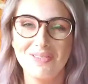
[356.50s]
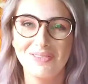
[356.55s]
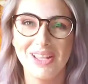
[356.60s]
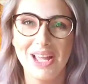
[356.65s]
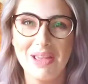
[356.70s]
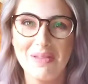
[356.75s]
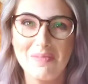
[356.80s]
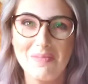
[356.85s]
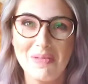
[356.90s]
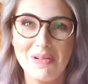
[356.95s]

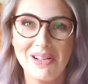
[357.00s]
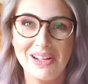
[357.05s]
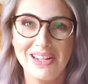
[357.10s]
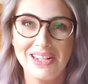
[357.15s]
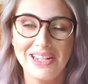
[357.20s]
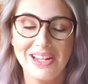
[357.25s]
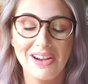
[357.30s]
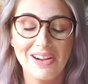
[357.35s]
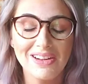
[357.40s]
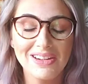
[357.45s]
Lion Brand
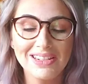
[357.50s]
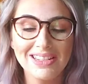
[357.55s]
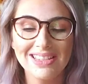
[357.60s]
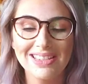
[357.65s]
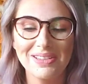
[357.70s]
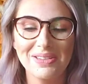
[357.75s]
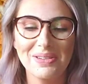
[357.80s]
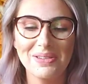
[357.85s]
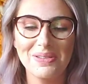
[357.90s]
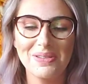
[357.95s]
yarn.
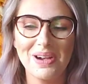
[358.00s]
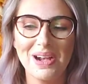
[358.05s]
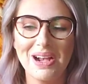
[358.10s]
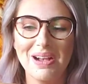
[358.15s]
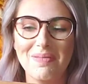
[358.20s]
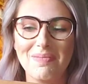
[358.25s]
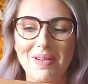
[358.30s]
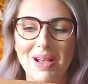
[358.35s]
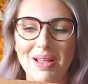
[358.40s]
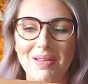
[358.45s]
So
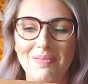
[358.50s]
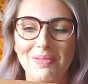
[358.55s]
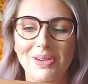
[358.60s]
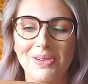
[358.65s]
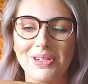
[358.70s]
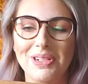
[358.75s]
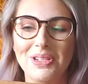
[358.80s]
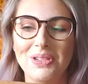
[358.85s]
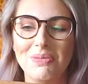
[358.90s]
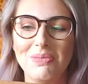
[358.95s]
I'm
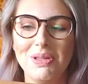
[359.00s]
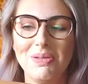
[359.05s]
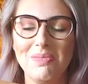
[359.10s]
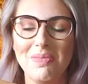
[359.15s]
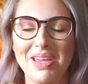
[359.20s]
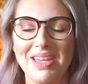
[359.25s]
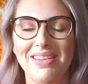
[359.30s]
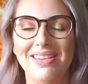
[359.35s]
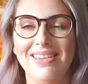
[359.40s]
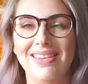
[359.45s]
going to be
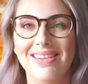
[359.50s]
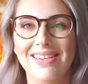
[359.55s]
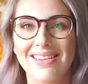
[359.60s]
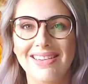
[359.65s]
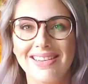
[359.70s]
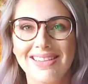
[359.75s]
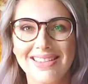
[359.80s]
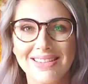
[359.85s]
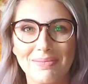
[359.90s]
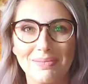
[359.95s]

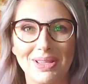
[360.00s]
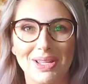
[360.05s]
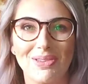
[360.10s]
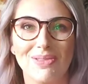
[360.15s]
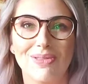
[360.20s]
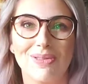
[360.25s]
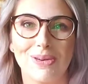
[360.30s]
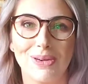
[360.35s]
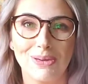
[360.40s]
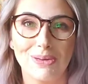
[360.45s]
making something
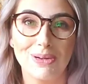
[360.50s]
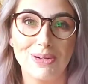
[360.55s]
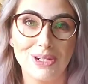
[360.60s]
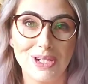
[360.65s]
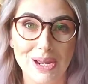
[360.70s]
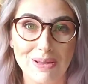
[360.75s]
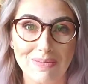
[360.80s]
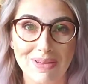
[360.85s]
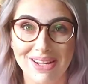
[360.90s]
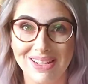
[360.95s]
for
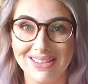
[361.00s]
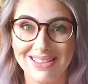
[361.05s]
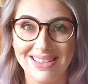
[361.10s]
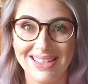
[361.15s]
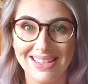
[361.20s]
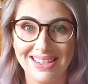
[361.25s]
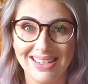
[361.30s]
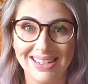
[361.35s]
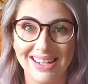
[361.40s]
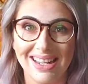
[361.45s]
Crochet
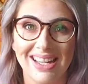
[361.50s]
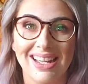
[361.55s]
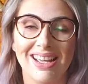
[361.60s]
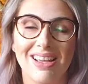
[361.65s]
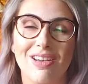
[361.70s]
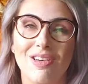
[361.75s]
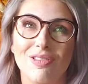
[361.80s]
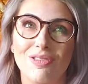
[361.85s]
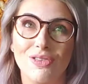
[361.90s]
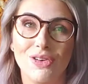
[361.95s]
Magazine
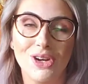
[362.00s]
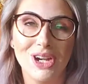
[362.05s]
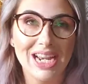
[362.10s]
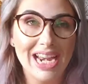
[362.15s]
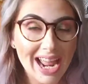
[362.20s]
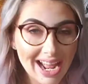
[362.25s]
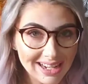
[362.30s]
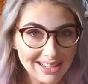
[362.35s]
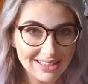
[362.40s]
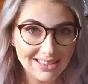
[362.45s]
for
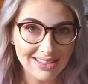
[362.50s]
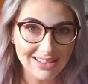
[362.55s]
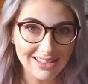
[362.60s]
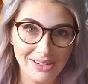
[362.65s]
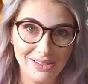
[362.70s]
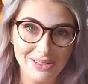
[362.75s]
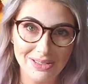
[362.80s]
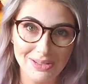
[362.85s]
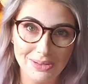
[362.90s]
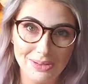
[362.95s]
next
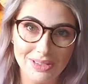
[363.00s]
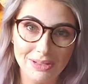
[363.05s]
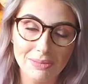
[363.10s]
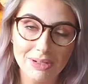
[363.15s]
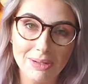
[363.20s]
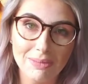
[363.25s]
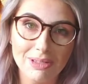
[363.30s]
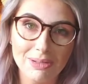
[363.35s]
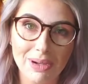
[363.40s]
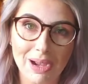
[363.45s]
So
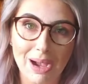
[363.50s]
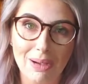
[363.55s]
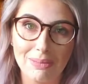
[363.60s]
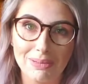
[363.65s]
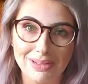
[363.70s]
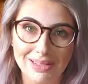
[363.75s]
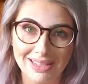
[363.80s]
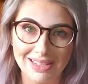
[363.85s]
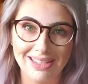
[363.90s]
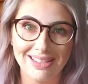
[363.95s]
sometimes what
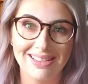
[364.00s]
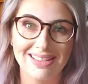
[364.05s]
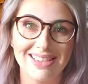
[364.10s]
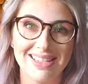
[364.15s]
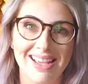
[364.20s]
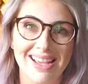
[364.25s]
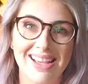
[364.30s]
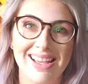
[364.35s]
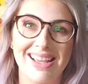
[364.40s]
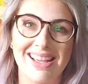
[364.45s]
happens is
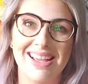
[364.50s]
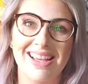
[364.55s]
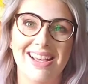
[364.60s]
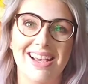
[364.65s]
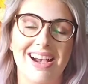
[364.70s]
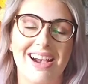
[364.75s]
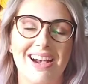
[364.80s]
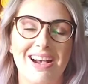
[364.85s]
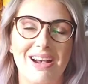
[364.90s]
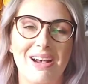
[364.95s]

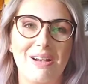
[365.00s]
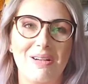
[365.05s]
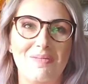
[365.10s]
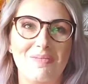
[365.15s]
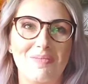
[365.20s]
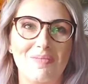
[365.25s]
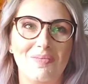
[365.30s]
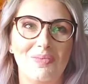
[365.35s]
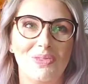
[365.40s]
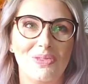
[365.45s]

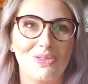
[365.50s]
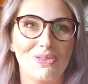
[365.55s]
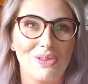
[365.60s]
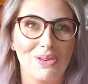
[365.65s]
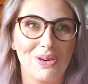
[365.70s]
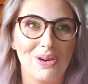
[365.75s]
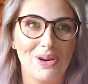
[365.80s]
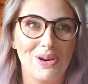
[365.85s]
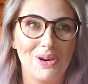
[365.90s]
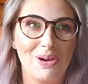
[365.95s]

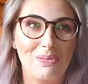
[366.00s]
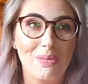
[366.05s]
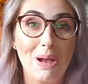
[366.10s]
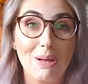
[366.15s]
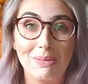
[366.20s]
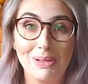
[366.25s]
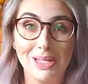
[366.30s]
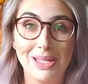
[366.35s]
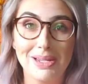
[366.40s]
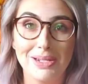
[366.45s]
for
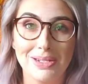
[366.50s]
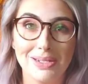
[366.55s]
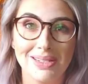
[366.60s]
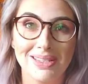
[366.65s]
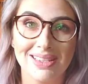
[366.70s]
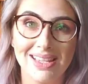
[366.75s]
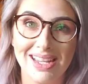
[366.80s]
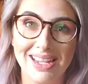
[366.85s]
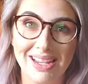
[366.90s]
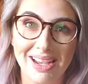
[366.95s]
publications
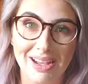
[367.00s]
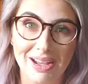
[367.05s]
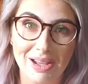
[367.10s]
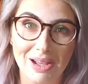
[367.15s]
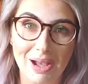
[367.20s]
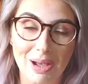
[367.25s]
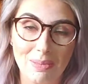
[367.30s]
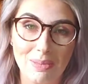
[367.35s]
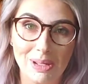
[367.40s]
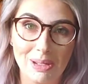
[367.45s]
like
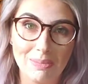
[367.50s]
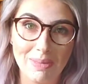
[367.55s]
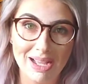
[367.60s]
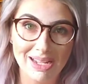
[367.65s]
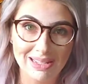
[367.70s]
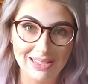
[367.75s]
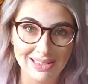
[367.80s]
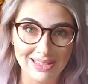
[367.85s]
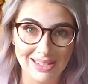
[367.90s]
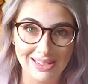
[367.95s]
a big
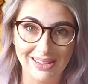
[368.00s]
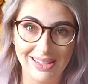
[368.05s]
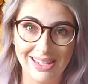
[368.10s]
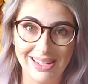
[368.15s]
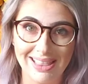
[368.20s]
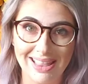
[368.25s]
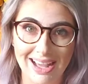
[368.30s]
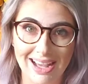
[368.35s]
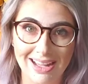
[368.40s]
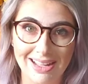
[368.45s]
magazine like
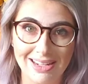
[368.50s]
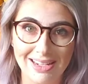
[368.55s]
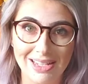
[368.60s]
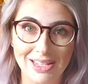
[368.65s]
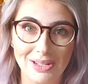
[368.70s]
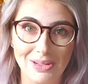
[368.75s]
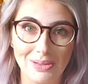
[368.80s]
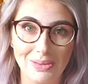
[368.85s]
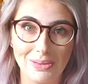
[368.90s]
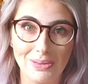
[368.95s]
that,
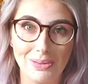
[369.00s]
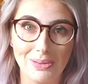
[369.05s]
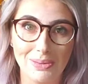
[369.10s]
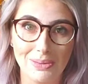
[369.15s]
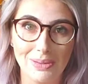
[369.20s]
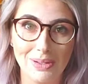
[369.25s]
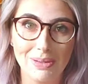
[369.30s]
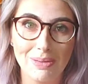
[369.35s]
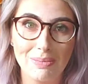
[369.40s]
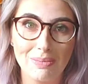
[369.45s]

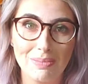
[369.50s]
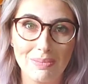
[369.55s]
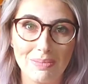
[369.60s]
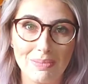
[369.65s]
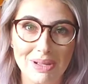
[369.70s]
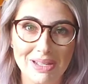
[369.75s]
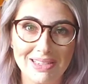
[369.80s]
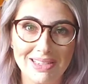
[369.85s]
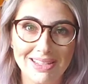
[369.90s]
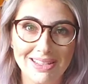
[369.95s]
you
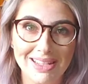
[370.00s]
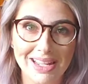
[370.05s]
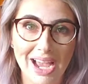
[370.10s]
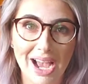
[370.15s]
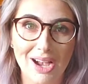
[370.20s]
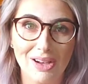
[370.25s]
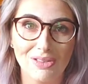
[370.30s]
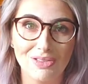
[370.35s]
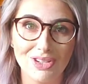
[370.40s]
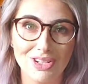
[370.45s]
basically
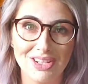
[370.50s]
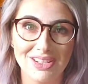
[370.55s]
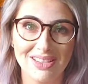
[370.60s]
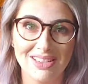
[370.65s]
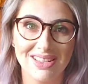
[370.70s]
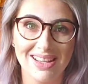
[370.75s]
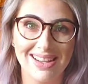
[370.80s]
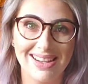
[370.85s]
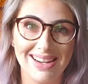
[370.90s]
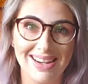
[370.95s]
have to
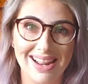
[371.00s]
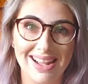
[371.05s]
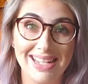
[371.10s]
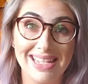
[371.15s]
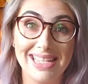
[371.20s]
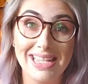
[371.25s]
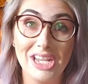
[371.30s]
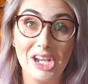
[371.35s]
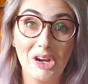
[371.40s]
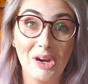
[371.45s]
design a
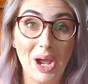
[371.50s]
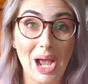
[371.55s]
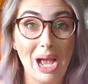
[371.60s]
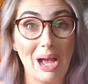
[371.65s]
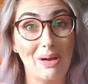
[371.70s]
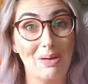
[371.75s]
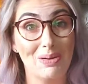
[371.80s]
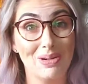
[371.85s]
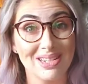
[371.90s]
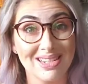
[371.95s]
year
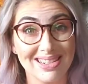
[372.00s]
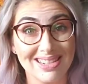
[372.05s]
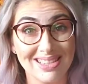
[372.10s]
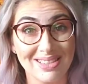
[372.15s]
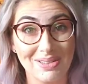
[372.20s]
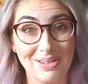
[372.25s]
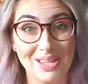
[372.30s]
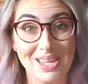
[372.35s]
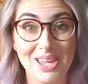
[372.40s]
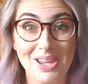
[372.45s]
out, so
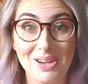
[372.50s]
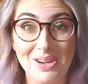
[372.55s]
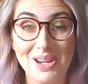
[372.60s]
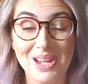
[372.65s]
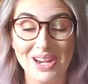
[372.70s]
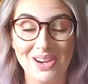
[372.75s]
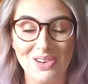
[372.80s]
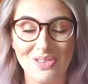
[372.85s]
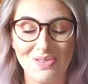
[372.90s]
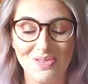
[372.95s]
a year
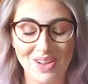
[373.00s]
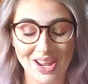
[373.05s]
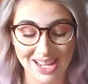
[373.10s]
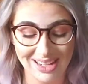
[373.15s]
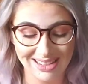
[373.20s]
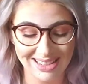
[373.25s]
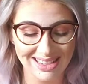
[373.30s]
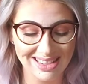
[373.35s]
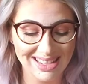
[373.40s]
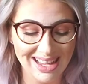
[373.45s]
in
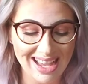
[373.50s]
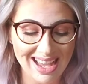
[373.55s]
advance.